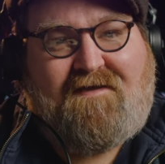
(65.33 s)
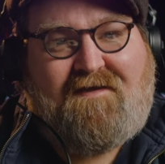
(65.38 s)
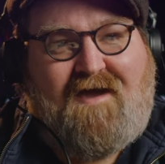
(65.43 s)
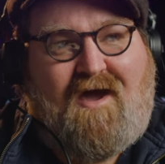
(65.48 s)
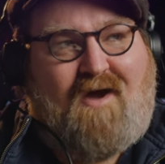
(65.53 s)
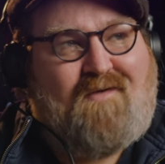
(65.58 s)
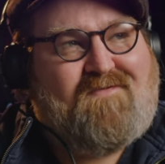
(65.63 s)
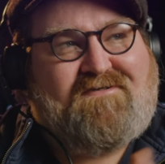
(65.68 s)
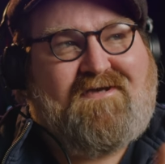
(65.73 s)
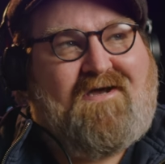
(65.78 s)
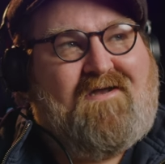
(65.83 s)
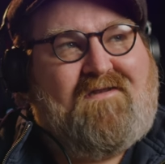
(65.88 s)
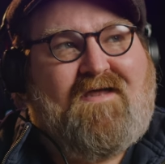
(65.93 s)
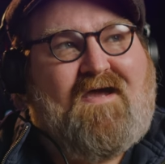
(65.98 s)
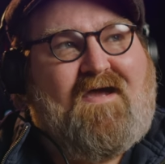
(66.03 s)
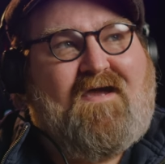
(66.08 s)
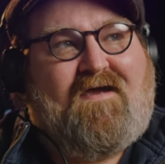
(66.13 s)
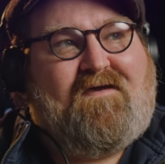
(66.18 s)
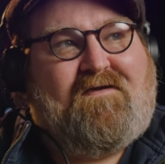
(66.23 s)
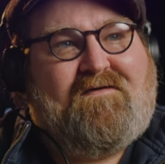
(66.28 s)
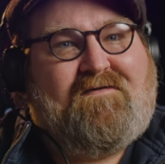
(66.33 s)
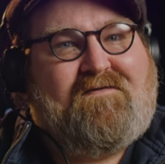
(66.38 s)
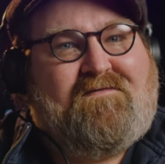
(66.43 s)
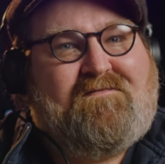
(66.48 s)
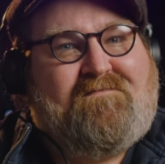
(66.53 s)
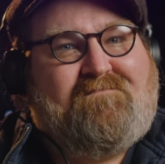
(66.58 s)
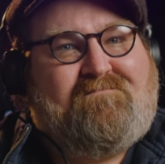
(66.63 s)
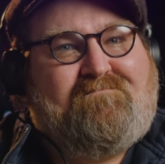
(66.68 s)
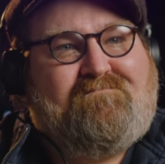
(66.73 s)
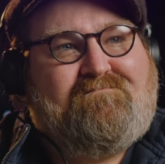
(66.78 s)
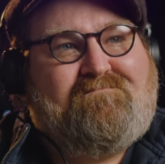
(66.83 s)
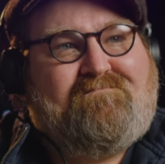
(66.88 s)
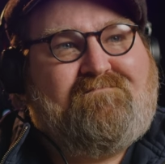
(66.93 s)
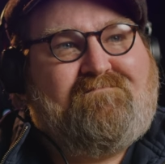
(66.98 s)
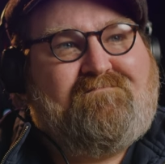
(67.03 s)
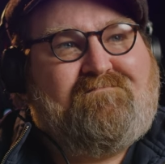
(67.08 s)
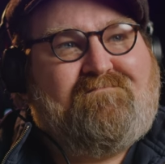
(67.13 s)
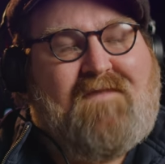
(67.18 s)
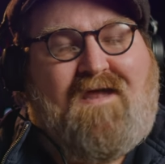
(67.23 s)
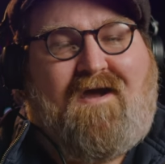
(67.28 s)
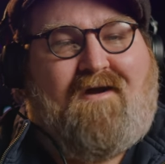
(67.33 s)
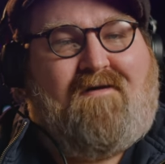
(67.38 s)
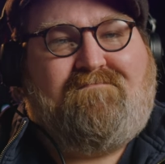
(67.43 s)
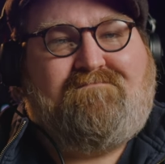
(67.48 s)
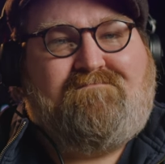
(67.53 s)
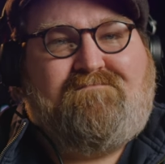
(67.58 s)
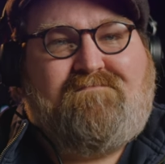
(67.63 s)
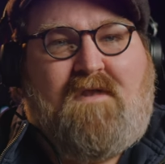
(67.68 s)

I was all like, no.